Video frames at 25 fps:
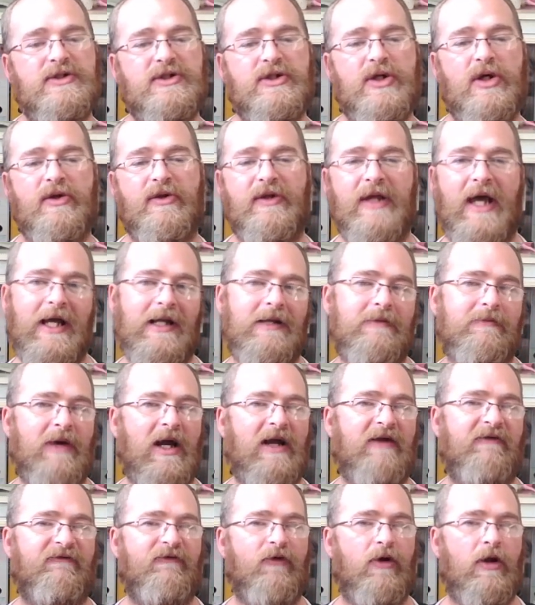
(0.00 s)
So that
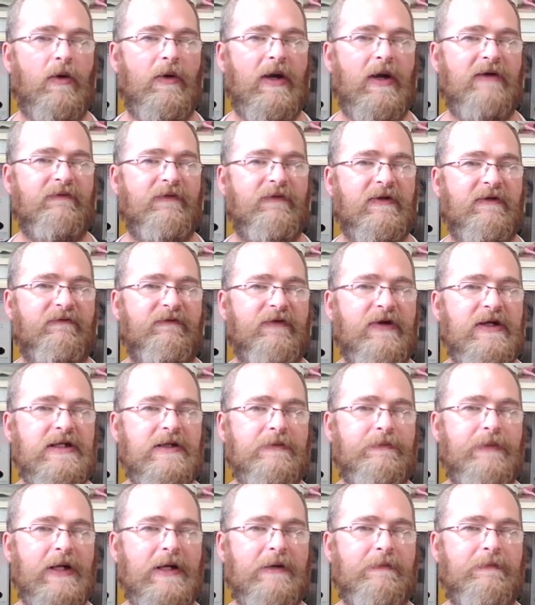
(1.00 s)
might fall away for the
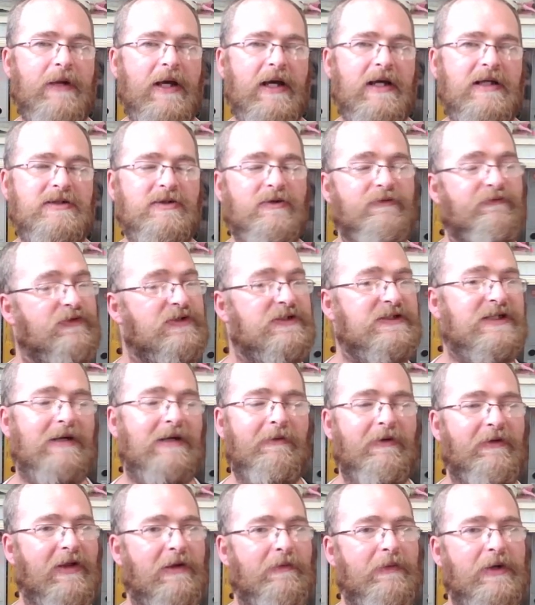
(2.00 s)
free-to-play players, or for some
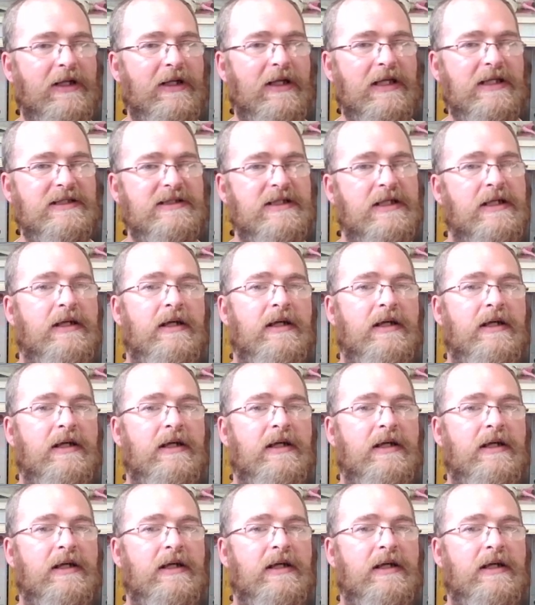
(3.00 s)
of them at least.